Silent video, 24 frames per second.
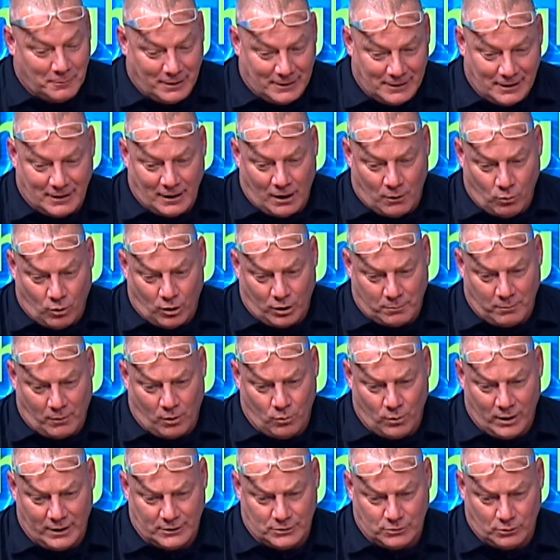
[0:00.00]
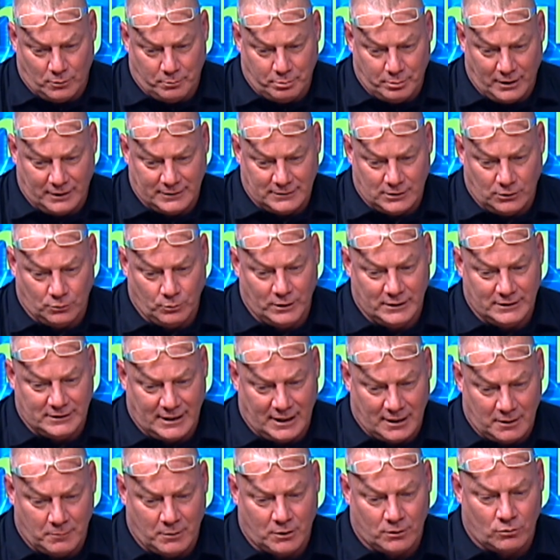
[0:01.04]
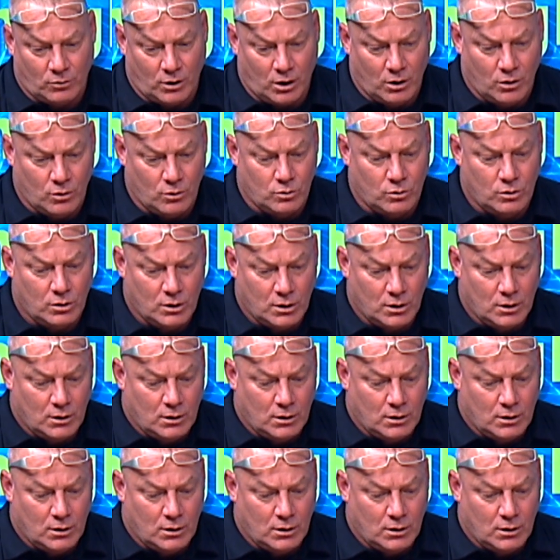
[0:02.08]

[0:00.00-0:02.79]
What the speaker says: then I worked my way to a place, Louisiana Monroe.